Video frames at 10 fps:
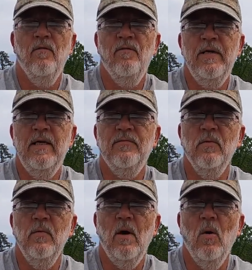feed it
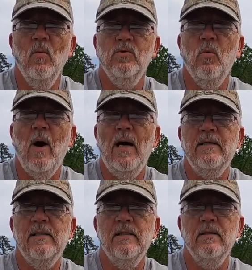through the hole
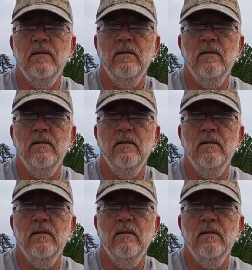twice,